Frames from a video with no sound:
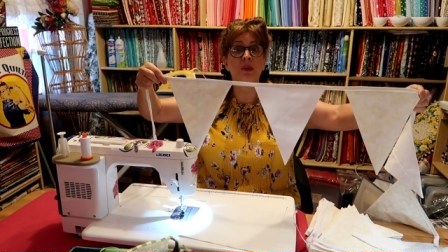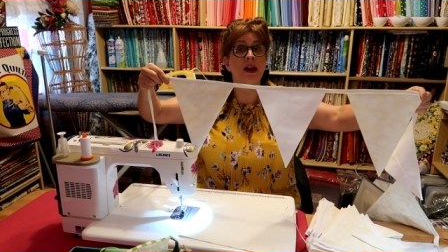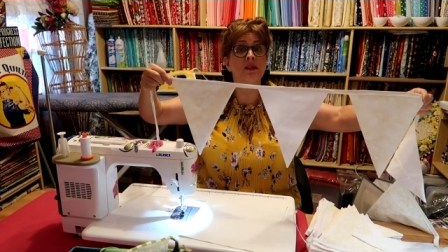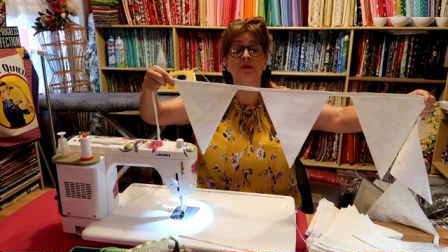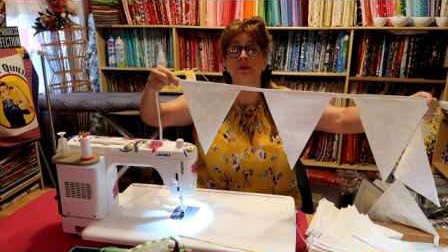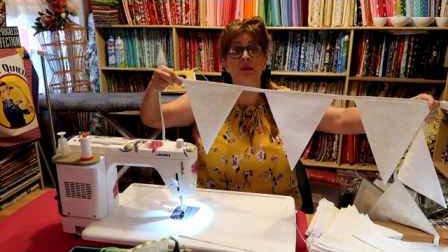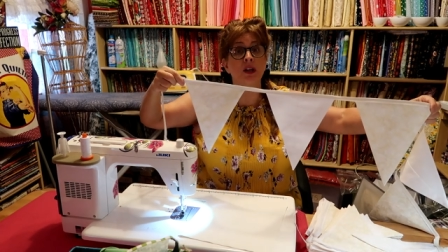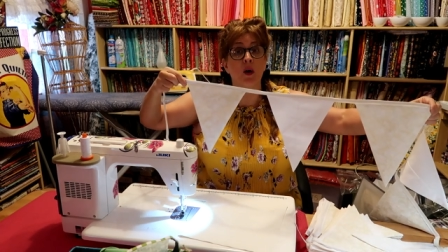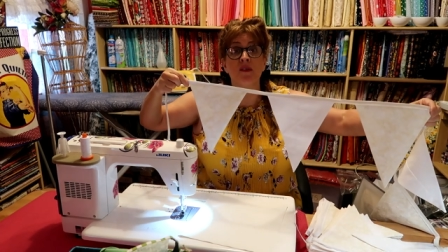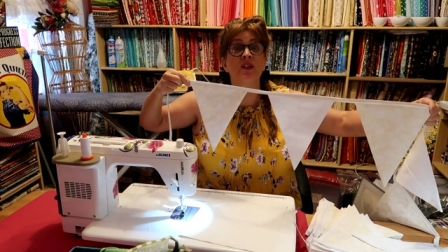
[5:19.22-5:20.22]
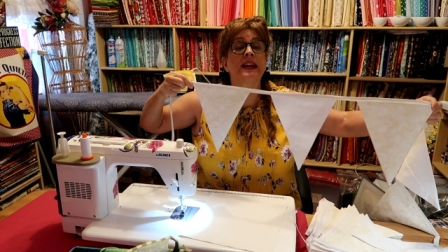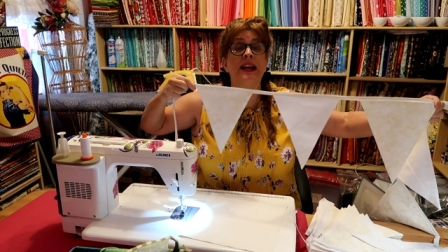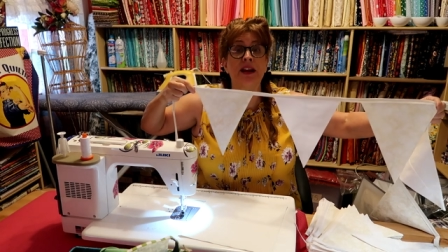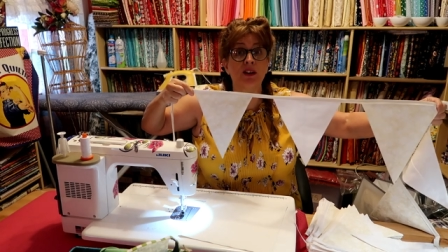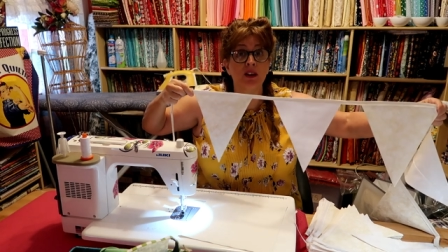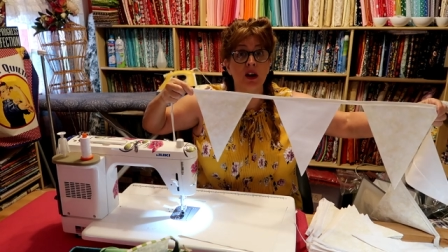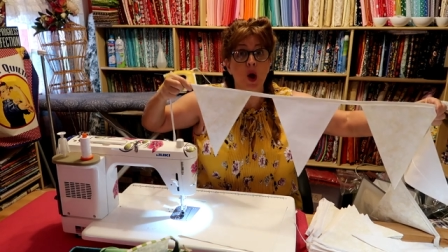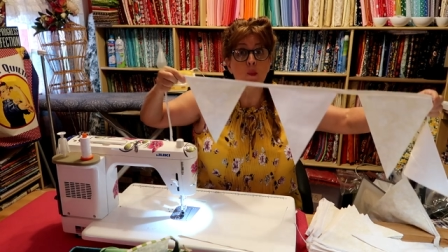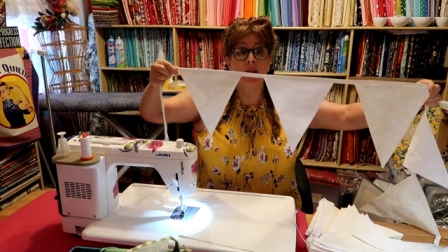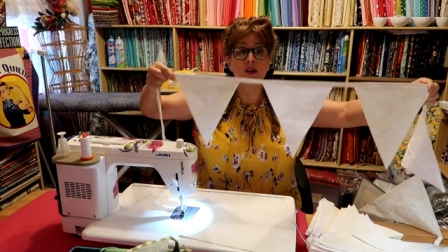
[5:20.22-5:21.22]
uh, you know, every year,
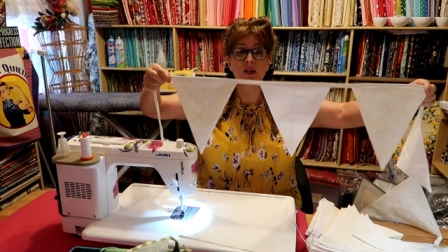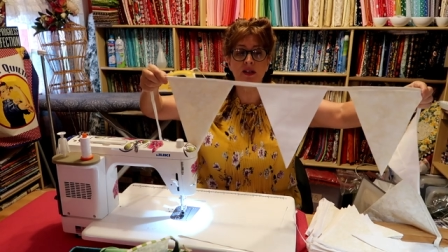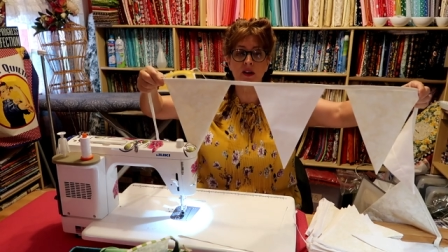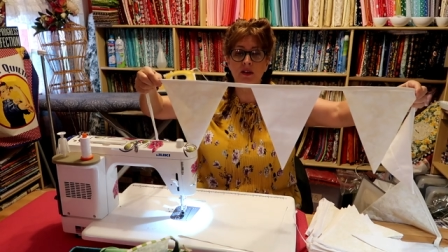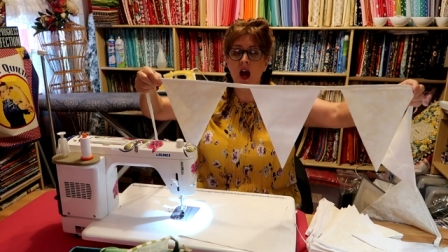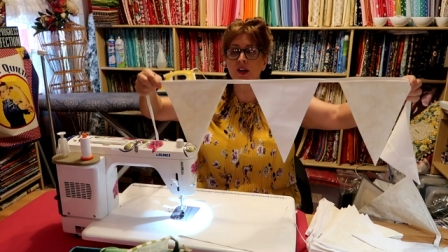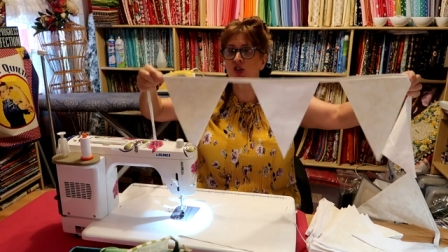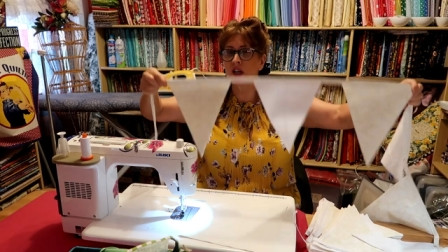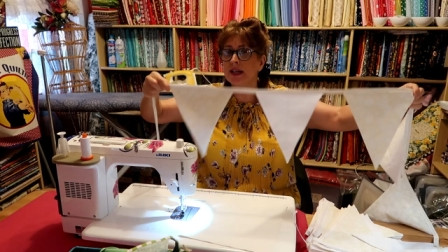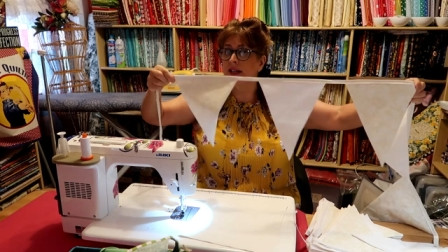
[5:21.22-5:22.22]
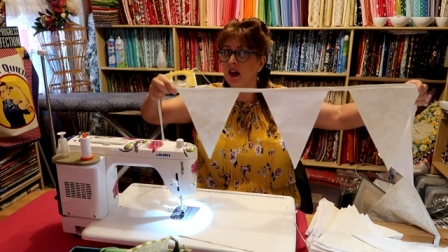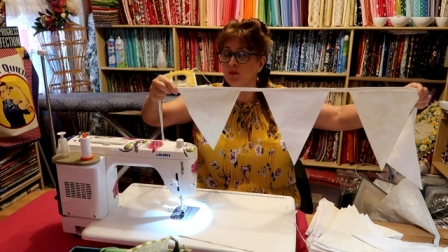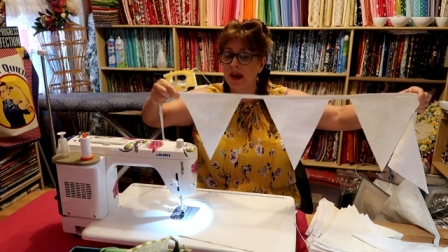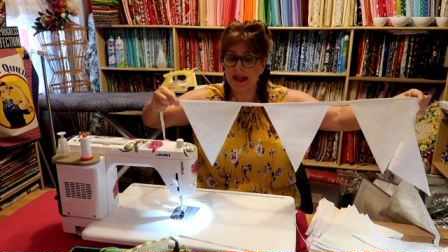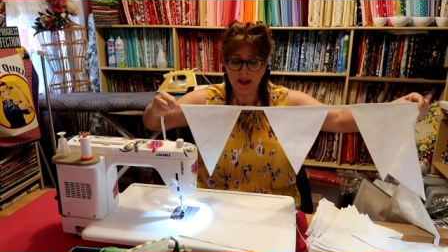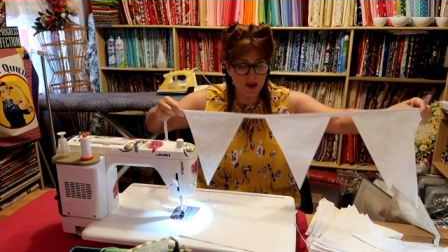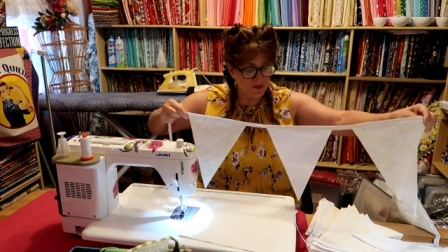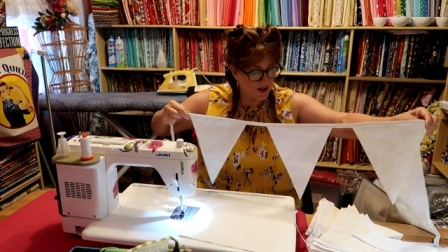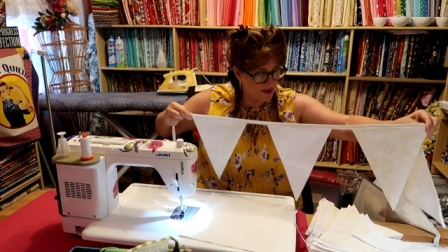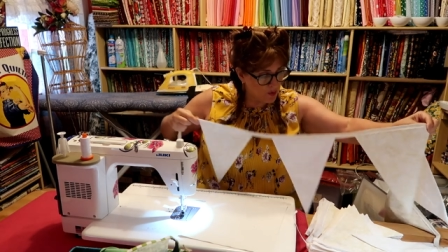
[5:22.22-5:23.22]
because they're not cheesy. I'm making
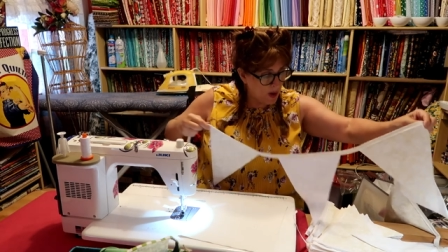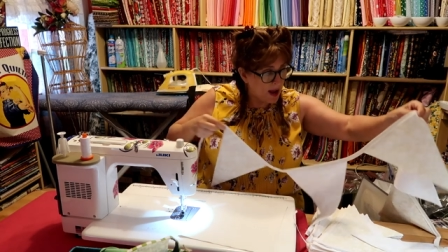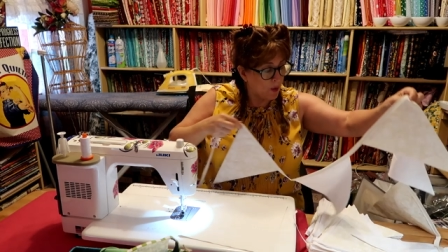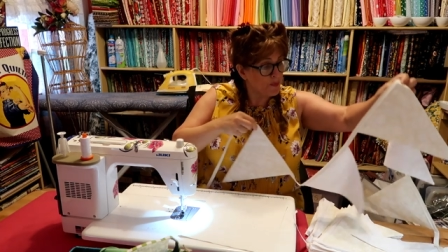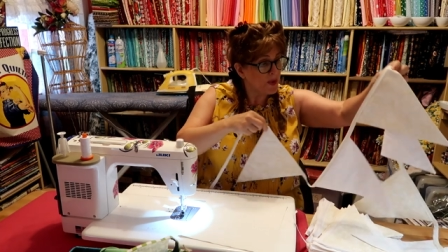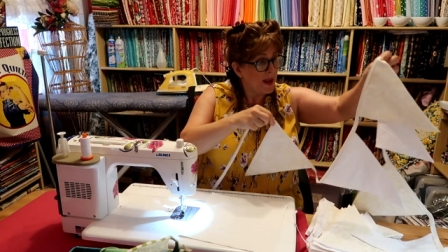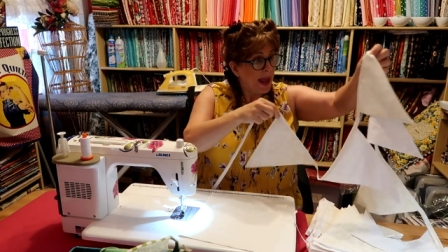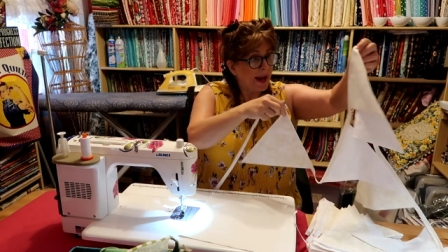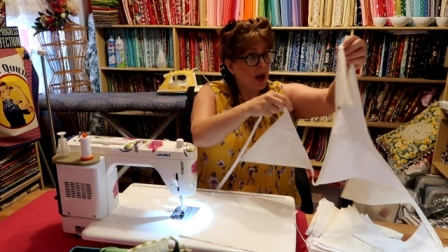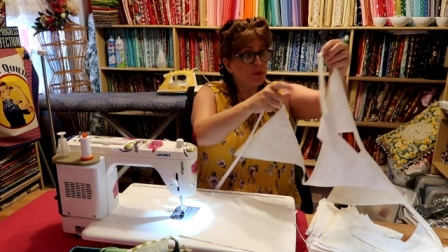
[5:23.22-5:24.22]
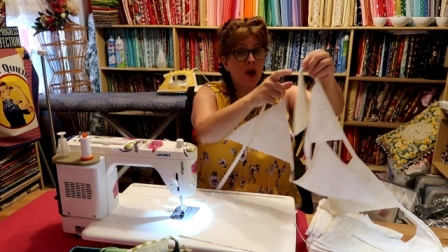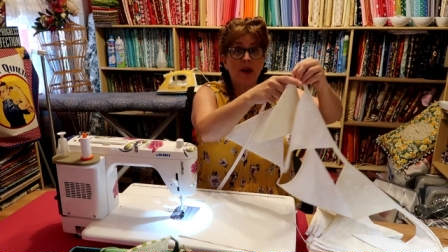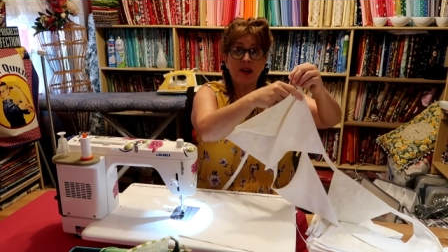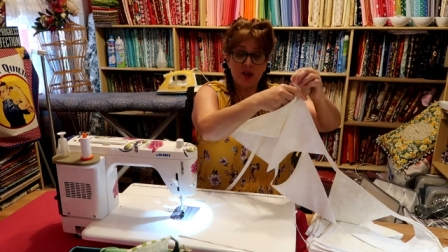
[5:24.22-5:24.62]
them very well, and I'm going